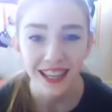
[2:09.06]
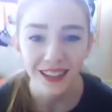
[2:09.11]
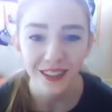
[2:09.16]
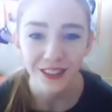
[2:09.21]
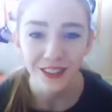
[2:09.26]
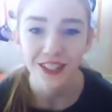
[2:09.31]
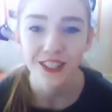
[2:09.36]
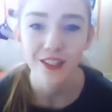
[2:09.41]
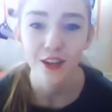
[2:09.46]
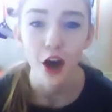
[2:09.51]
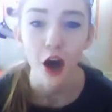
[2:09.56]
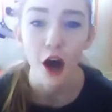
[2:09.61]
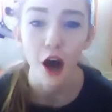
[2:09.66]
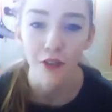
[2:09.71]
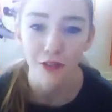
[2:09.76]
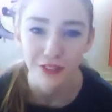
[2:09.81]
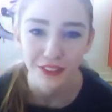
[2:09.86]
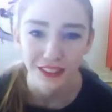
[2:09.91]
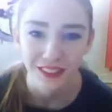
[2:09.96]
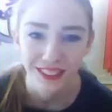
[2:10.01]
was
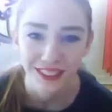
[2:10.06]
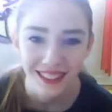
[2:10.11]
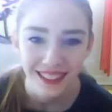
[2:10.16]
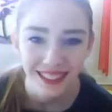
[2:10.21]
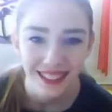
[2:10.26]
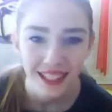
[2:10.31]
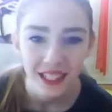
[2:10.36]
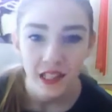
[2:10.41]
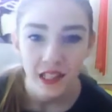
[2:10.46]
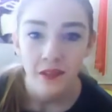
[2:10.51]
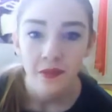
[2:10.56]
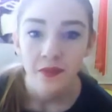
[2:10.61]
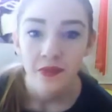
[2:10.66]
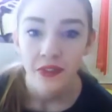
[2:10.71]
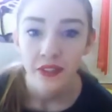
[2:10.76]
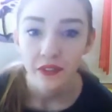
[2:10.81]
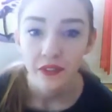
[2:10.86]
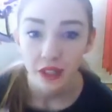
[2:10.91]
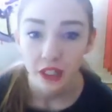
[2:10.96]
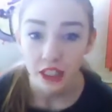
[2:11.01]
awful.
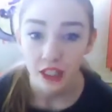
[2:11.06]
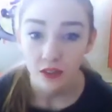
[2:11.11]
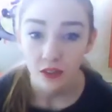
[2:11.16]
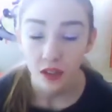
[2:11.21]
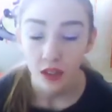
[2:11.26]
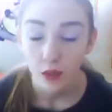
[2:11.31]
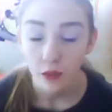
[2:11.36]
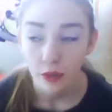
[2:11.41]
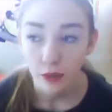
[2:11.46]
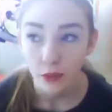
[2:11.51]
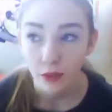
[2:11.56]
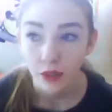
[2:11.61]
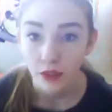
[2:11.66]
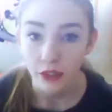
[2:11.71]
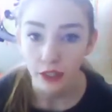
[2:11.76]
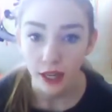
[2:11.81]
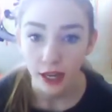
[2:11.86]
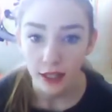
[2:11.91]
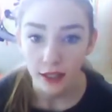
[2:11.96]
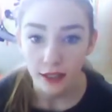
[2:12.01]
First of all, when you put on
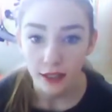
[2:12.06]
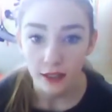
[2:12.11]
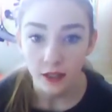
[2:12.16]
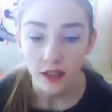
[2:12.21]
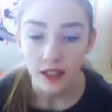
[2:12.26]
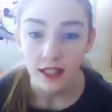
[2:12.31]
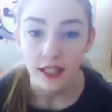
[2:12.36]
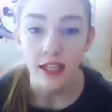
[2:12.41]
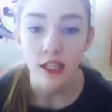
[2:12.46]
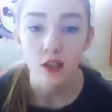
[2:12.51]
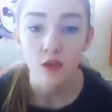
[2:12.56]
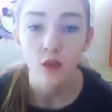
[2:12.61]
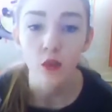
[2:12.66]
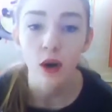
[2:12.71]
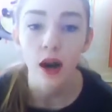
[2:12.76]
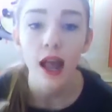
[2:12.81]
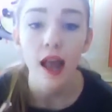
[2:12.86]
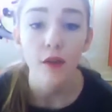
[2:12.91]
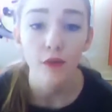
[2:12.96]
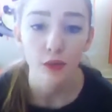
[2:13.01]
your eyelid, it takes
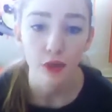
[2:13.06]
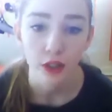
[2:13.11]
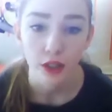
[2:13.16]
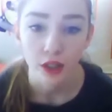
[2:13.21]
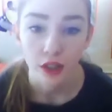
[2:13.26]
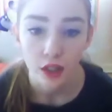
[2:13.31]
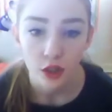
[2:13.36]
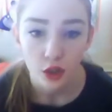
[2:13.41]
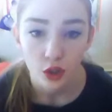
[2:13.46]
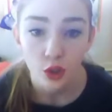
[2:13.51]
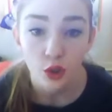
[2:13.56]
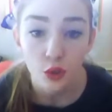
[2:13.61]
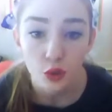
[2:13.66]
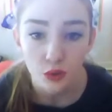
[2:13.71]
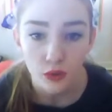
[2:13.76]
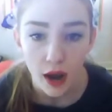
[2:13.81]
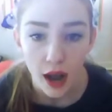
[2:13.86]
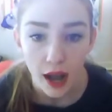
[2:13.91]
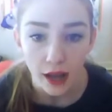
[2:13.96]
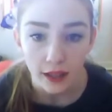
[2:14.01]
forever to
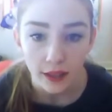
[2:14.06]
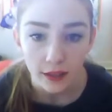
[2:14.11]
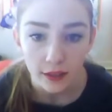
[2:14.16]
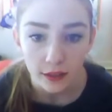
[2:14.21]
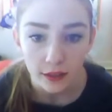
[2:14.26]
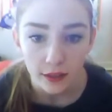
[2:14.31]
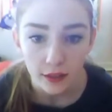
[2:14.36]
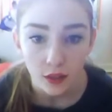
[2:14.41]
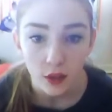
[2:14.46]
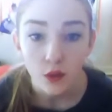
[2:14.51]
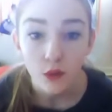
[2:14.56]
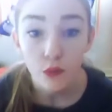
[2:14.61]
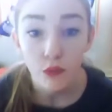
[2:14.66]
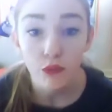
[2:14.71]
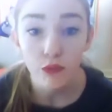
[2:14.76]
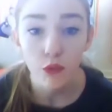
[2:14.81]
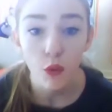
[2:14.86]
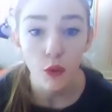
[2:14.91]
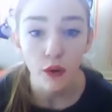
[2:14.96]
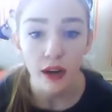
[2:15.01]
dry.
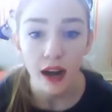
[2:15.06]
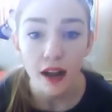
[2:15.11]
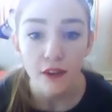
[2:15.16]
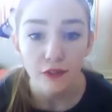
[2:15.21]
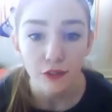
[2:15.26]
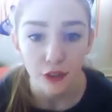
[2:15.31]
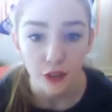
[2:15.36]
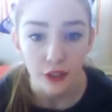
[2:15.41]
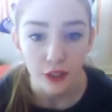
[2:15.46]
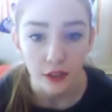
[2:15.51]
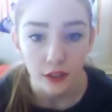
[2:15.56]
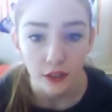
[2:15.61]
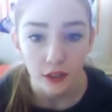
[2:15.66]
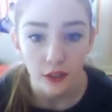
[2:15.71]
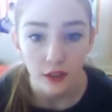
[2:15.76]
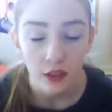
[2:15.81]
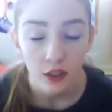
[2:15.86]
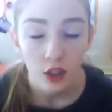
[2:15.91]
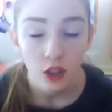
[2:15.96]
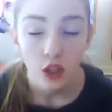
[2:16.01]
Forever.
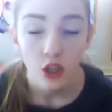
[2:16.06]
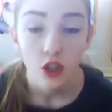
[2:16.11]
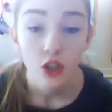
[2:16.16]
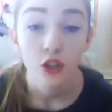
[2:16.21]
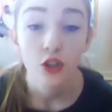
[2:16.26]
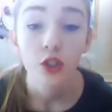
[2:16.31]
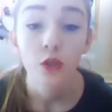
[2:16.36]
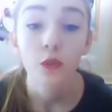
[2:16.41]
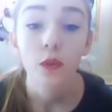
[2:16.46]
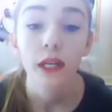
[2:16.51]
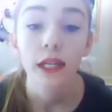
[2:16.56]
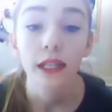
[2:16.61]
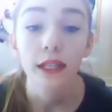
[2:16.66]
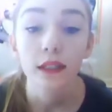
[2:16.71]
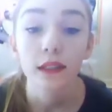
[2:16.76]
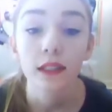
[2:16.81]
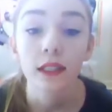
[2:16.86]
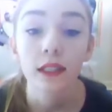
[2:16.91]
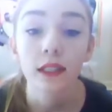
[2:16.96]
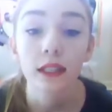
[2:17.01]
You're just waiting
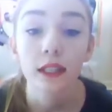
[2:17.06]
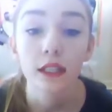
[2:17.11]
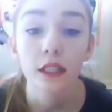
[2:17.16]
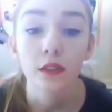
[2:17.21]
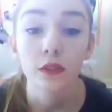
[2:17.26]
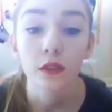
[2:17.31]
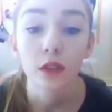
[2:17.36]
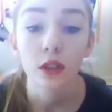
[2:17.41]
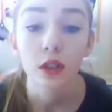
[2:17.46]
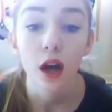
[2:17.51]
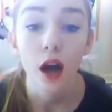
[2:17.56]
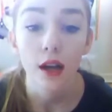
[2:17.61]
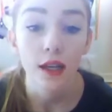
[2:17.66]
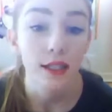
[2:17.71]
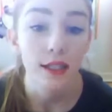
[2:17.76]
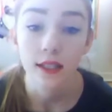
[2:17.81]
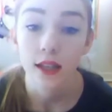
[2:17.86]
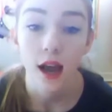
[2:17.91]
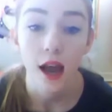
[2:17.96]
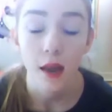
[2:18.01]
like this for the
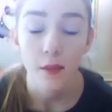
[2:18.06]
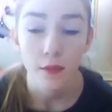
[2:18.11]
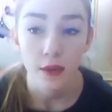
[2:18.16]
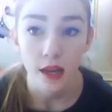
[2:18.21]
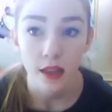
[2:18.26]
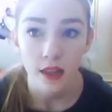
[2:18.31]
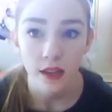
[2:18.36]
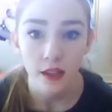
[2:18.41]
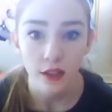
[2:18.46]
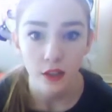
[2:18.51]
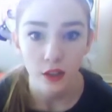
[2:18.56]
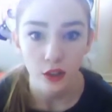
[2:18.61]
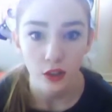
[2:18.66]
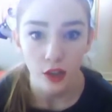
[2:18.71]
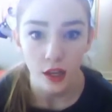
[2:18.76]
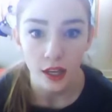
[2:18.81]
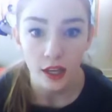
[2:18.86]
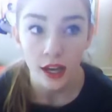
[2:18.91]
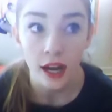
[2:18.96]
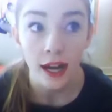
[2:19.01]
longest time, and then
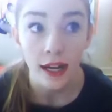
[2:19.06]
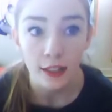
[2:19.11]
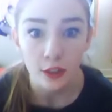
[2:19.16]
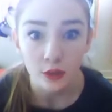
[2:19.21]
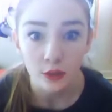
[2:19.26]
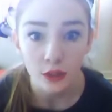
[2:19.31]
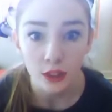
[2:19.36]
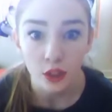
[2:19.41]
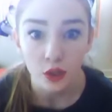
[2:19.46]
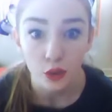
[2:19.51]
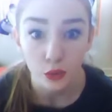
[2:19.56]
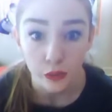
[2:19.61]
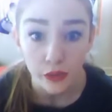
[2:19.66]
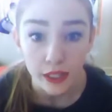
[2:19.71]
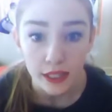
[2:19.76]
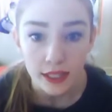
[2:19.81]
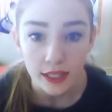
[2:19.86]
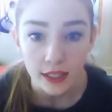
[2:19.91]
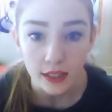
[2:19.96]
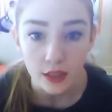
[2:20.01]
it actually
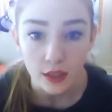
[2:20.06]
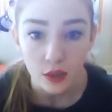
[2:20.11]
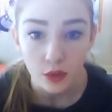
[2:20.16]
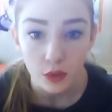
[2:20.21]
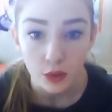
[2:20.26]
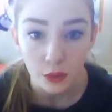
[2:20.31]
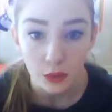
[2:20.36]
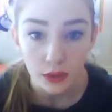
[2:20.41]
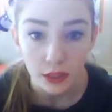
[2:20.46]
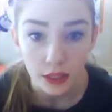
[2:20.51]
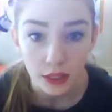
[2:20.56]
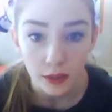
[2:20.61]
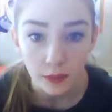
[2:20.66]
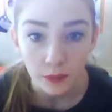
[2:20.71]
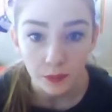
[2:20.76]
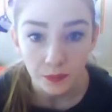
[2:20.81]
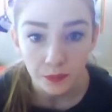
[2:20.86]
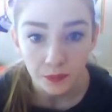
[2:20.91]
creases usually